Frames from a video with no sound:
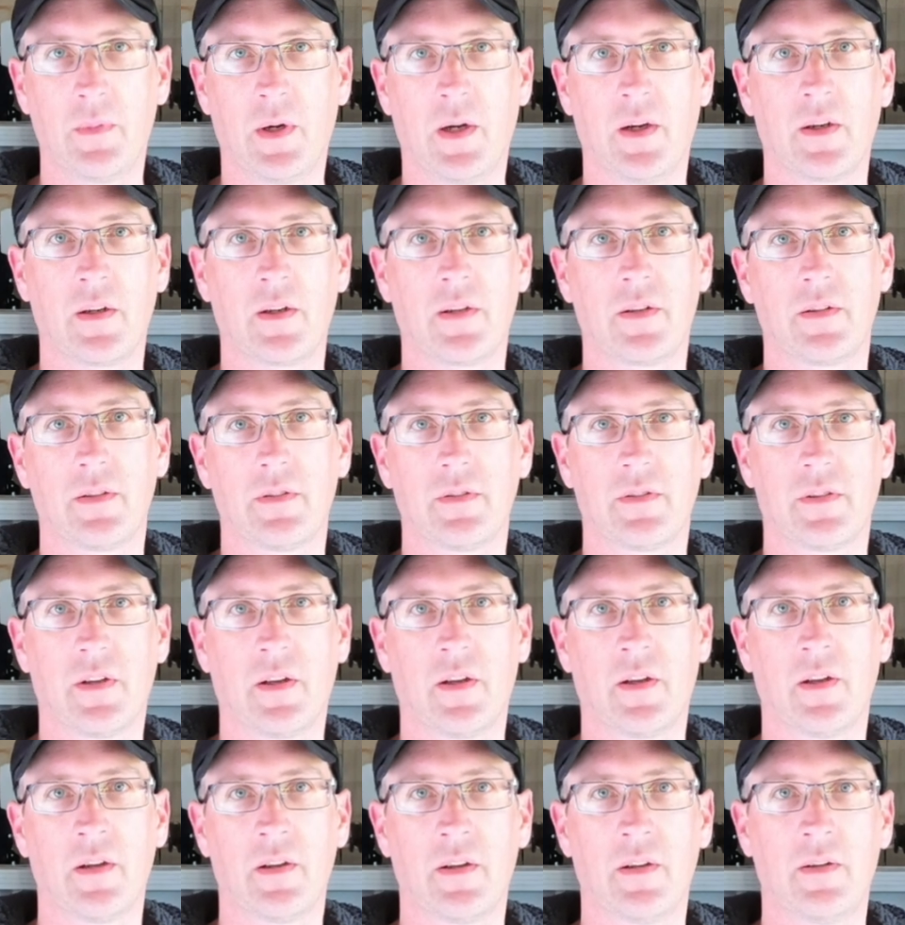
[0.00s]
mark.
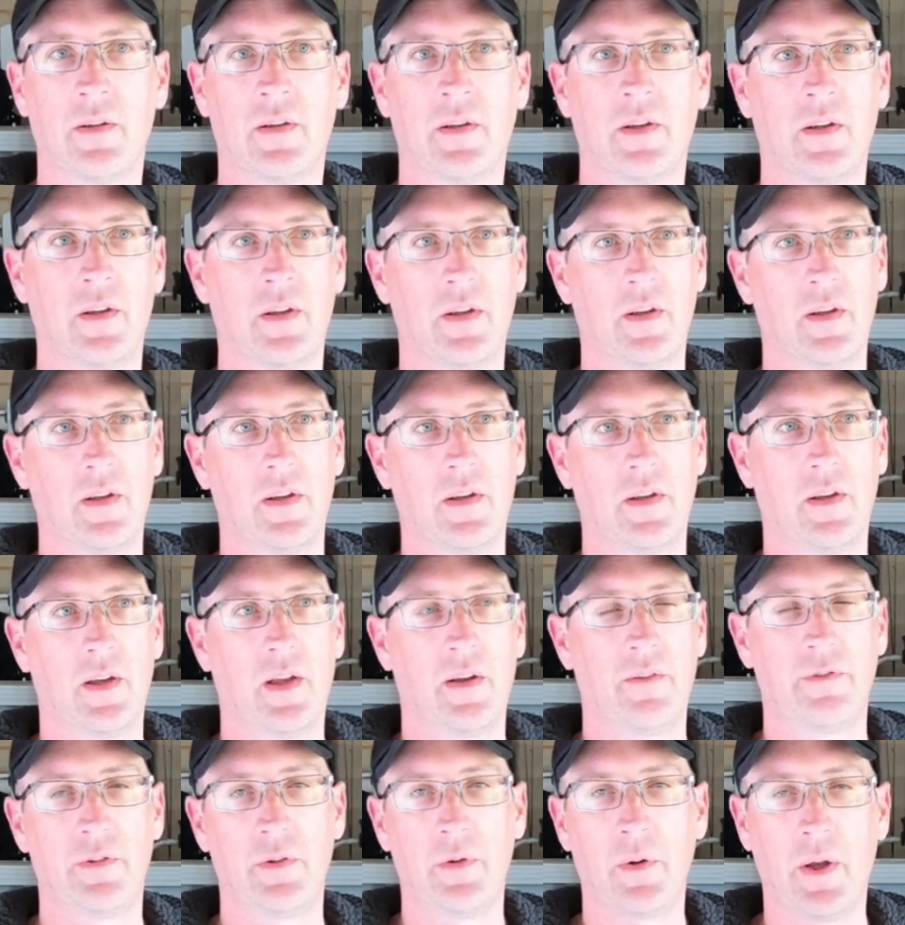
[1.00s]
So
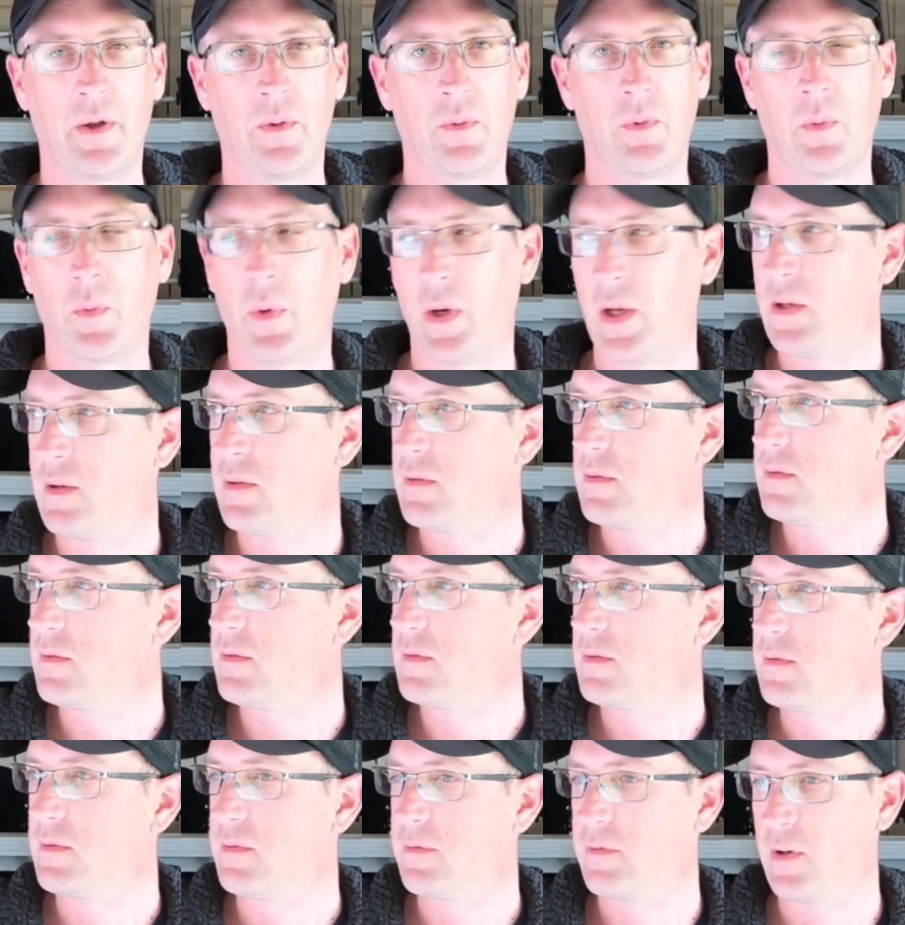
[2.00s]
everywhere we went
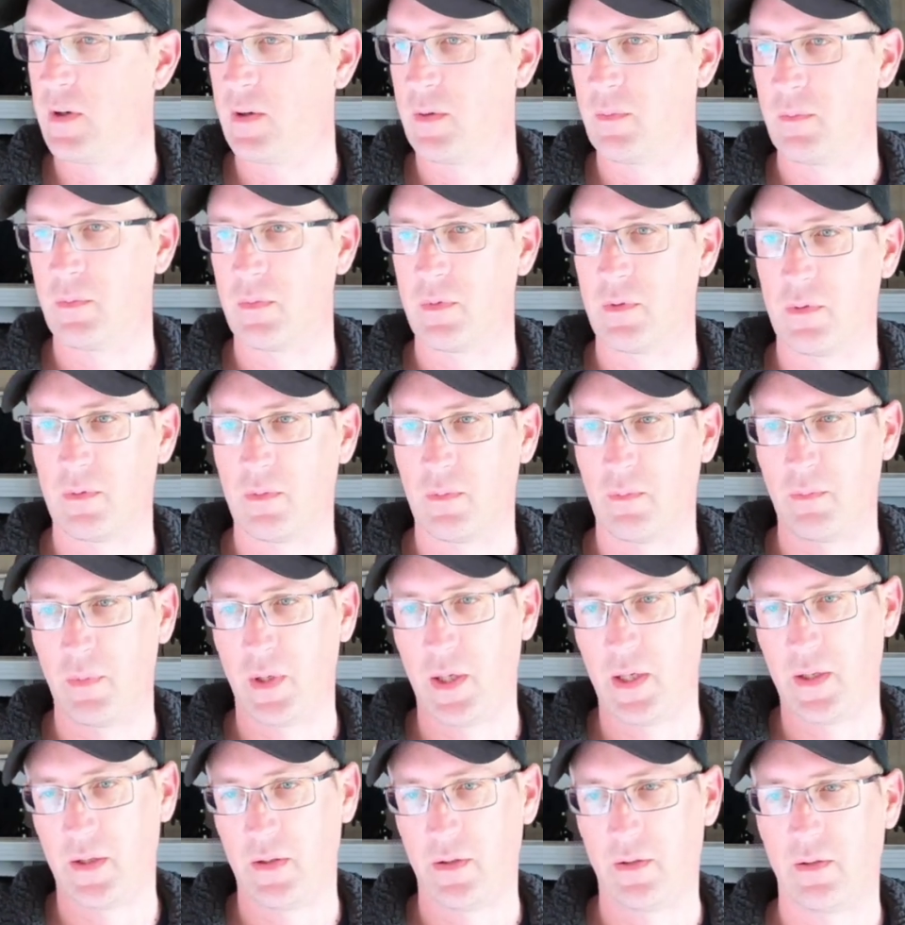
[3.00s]
from
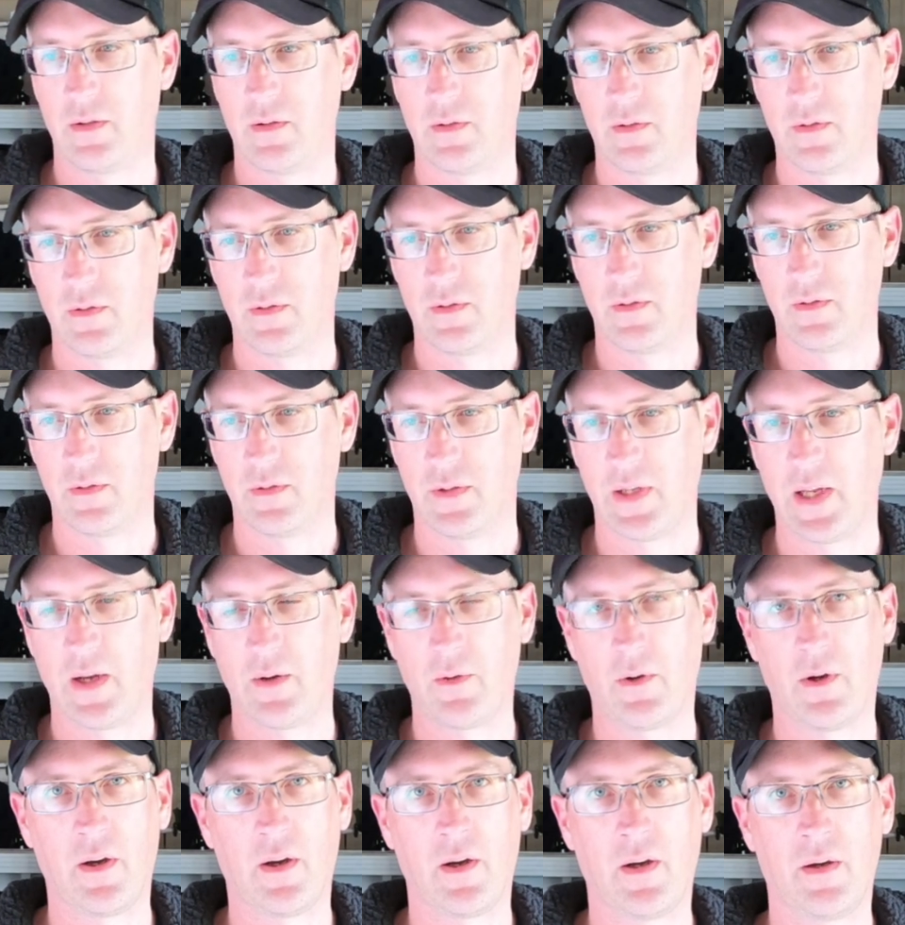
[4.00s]
mid,
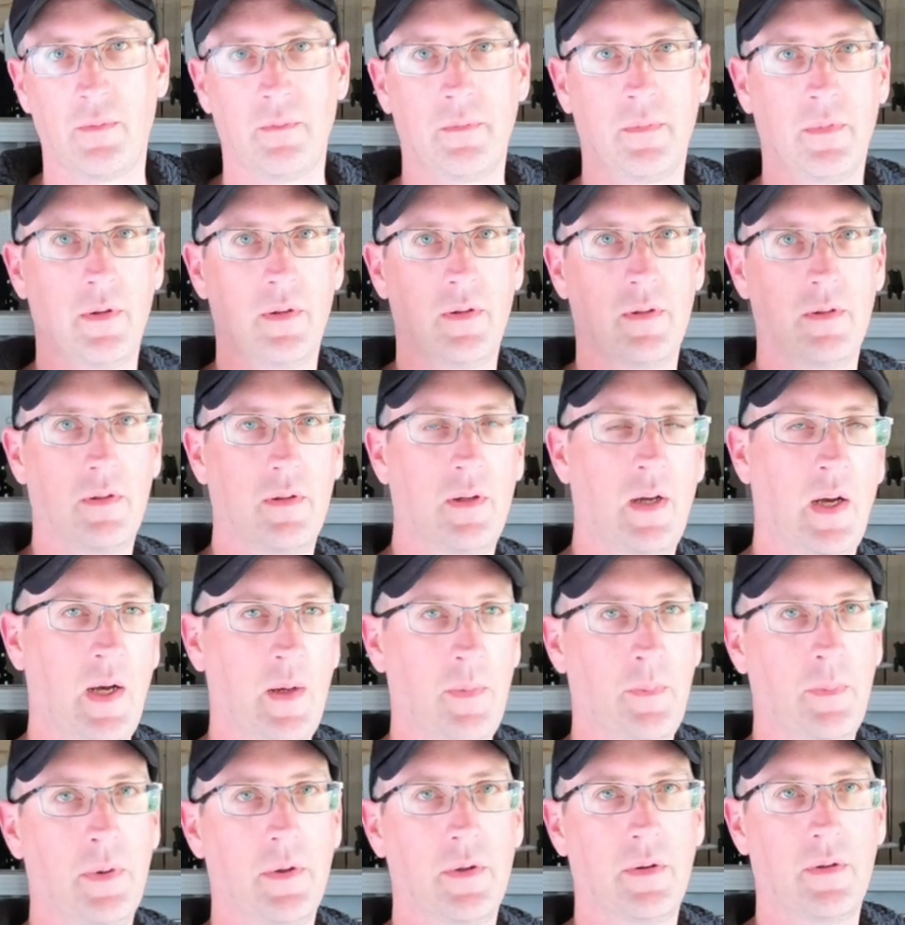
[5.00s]
now arm,
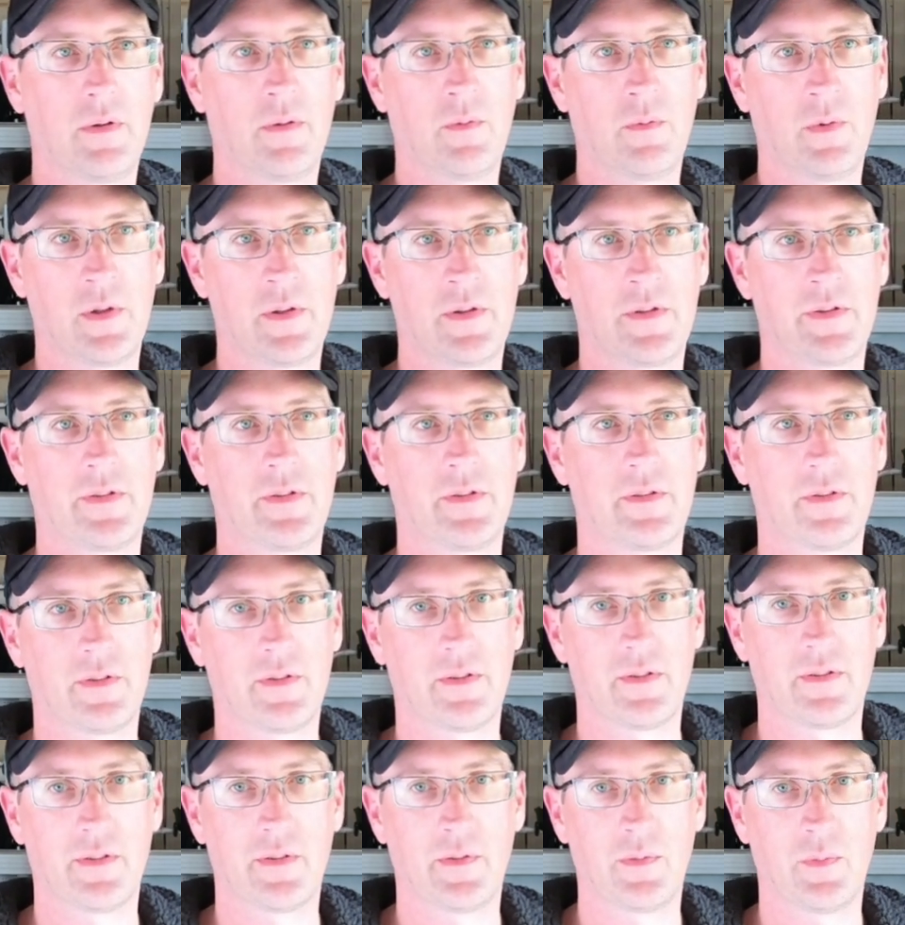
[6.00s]
up was
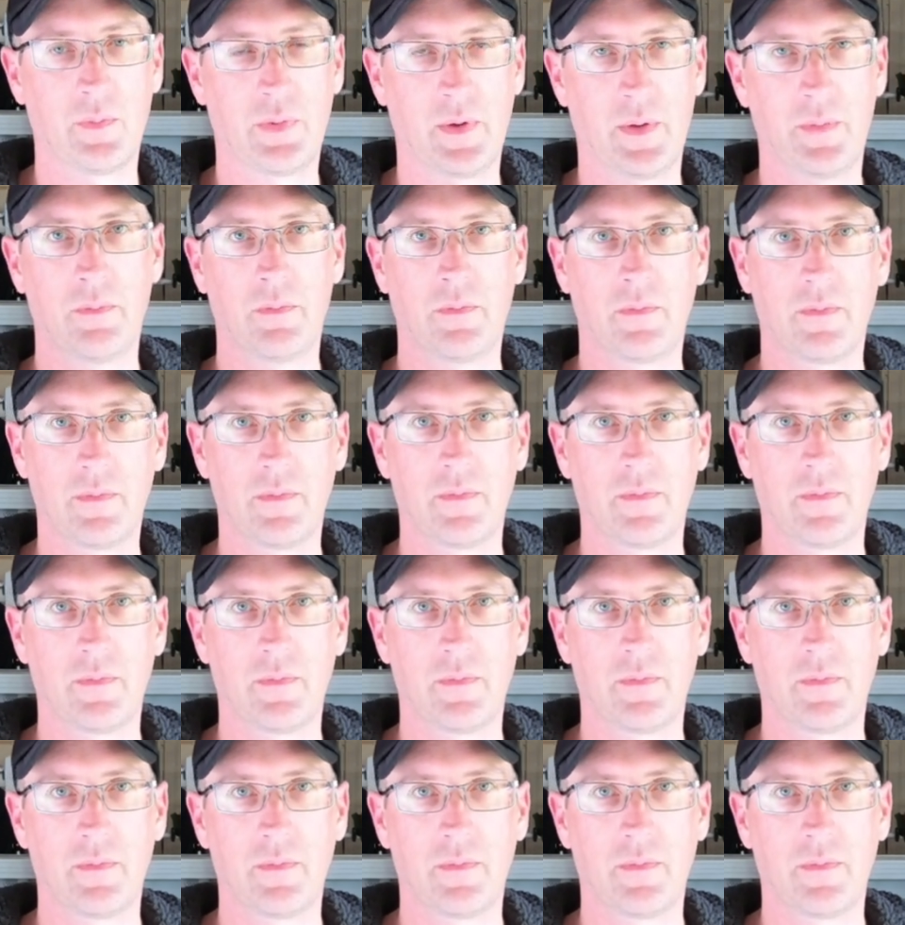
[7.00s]
bream.